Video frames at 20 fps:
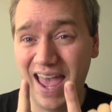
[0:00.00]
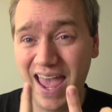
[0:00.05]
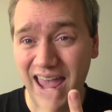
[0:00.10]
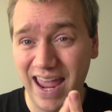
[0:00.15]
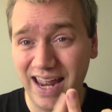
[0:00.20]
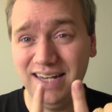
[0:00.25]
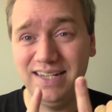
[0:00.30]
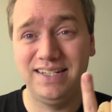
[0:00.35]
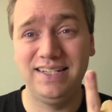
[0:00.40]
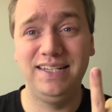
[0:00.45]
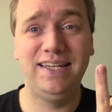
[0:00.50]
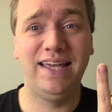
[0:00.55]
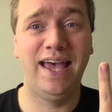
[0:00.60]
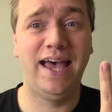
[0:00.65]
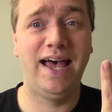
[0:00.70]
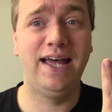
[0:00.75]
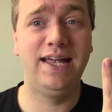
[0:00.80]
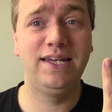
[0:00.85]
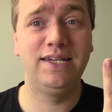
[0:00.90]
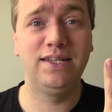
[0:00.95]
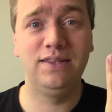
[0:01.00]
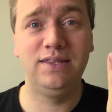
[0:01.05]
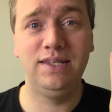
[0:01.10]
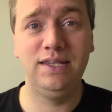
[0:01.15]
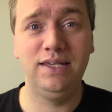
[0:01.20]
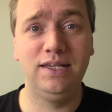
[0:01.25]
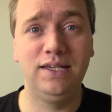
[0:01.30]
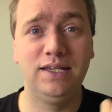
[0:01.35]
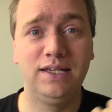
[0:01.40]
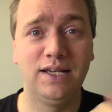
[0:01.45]
and he had
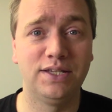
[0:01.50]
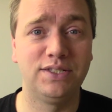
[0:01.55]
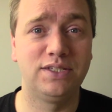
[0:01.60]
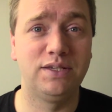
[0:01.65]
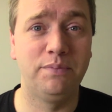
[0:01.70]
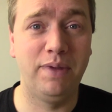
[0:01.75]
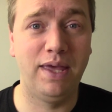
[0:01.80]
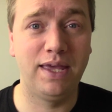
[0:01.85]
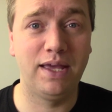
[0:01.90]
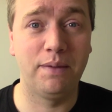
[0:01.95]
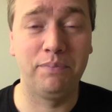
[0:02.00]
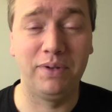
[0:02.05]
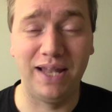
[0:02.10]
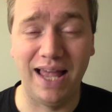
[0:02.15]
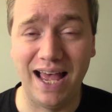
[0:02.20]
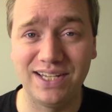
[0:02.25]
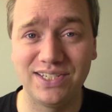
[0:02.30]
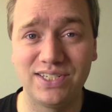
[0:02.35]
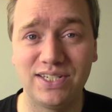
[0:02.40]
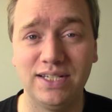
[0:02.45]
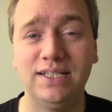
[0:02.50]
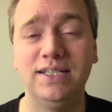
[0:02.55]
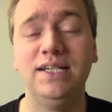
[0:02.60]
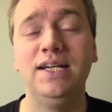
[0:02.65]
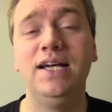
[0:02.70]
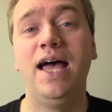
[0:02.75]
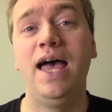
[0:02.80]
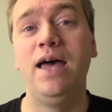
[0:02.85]
the custom Mega Blasta.